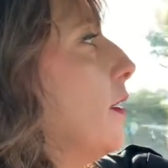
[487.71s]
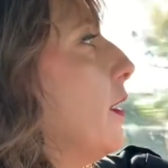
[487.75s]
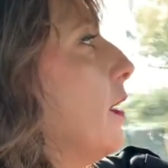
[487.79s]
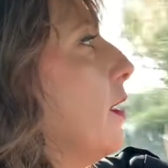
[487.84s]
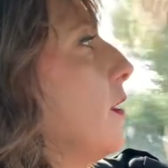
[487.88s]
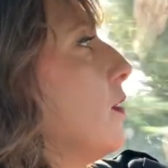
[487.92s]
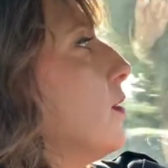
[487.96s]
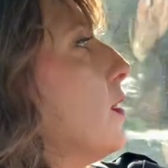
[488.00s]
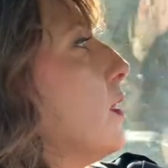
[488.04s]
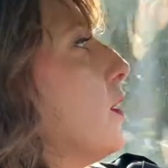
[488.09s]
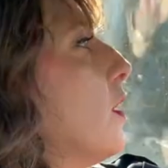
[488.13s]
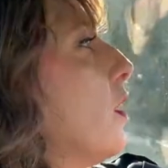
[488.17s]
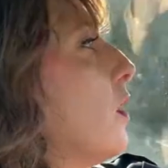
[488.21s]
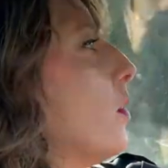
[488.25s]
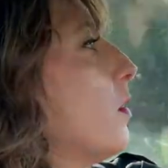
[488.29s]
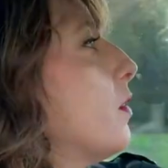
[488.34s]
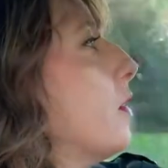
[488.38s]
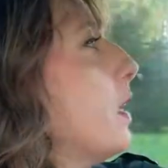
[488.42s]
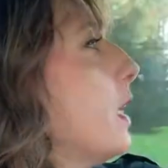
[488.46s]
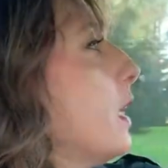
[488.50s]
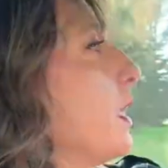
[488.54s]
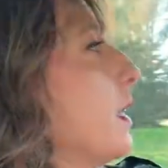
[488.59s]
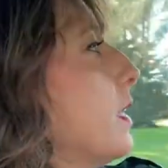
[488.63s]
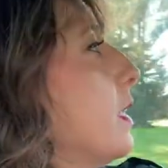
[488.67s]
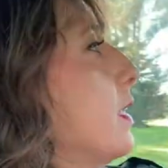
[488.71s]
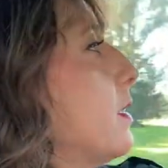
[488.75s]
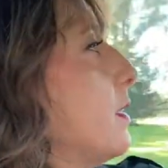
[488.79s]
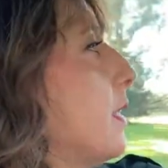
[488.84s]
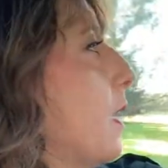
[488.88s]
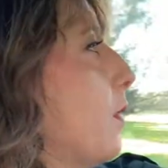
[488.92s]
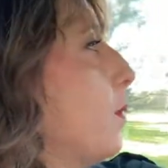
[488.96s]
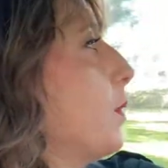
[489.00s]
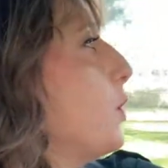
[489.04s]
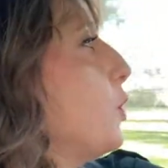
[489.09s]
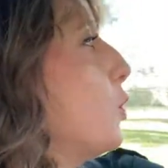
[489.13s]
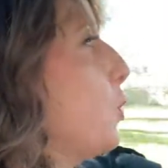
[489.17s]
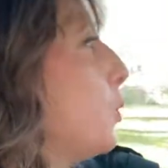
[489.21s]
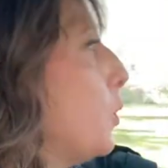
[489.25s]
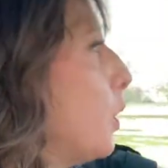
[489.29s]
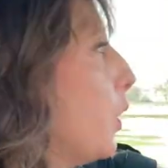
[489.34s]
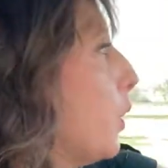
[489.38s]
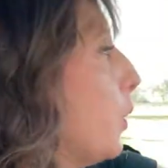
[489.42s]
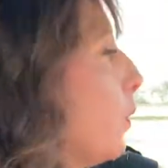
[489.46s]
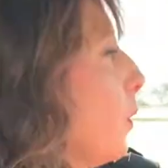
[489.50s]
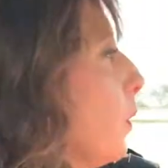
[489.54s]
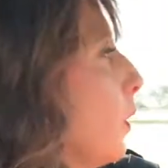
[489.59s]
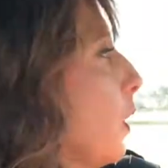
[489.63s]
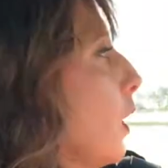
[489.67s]
I said, oh, great. Is that what you
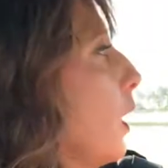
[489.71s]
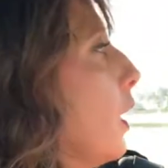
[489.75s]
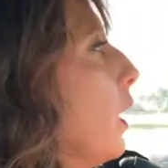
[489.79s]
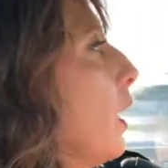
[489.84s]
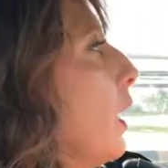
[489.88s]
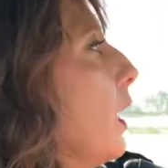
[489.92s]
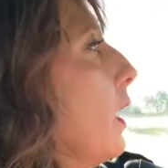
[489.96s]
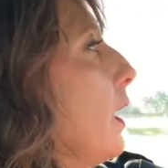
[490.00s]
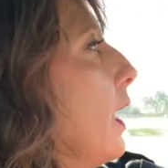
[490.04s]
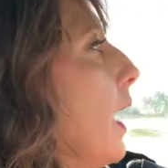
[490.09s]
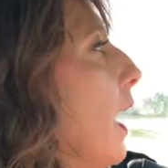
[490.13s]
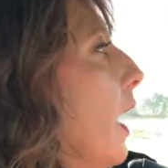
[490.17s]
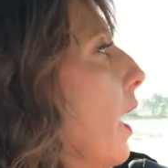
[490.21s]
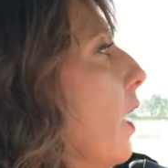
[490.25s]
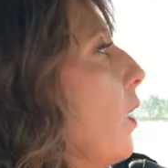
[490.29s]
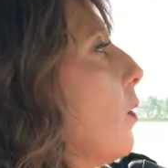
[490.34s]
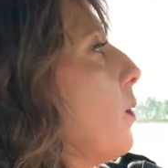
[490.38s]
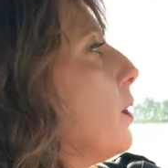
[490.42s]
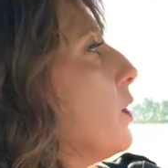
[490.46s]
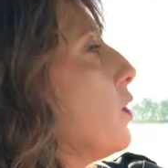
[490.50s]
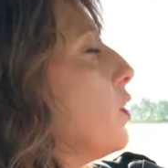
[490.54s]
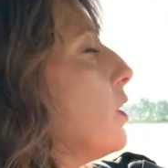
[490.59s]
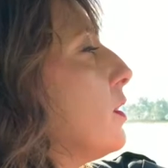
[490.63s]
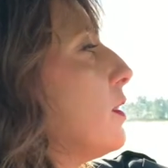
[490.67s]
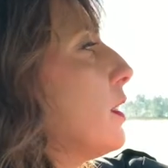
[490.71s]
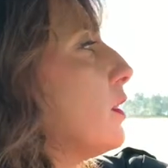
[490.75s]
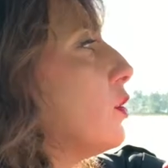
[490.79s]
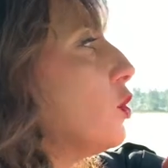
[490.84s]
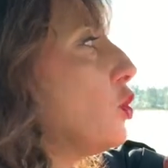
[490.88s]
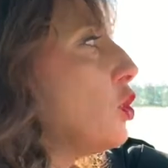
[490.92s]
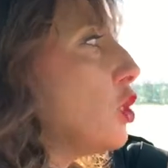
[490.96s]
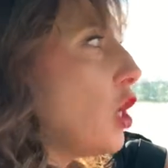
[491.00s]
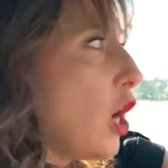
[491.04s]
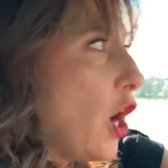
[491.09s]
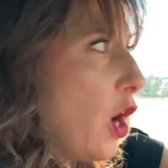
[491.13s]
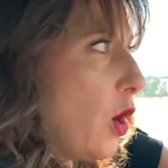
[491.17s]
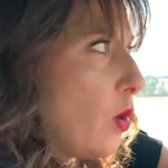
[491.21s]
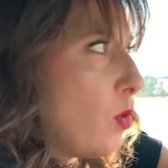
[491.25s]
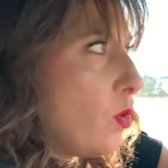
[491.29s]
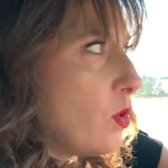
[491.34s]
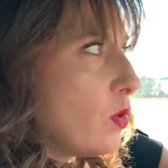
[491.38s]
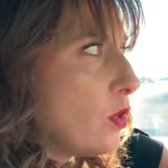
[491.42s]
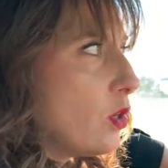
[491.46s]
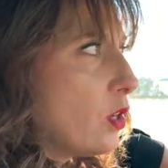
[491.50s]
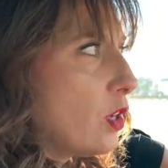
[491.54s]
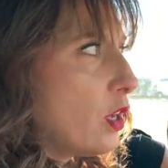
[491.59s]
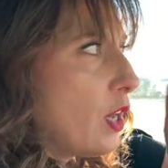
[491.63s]
do now? And she says, no.